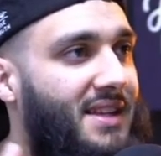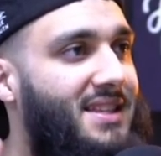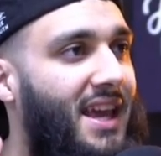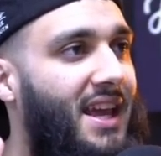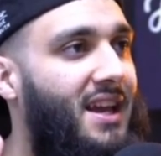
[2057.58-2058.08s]

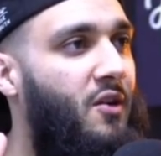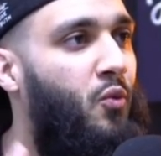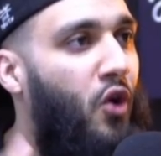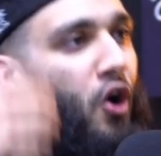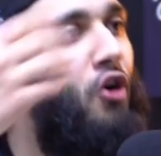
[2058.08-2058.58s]
saying
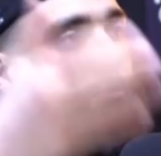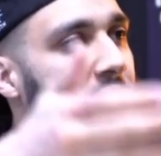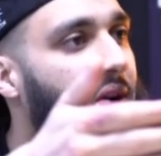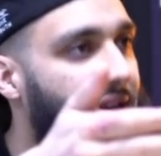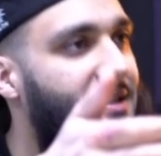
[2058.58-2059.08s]
what a
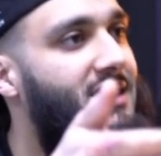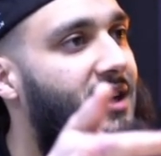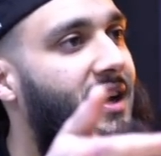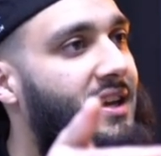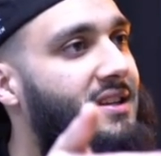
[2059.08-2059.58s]
horrible person the
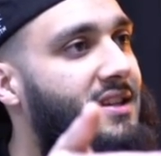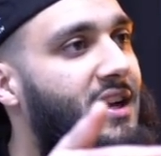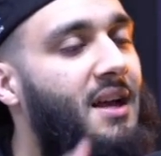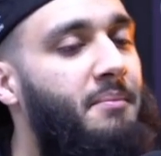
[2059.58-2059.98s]
guy is.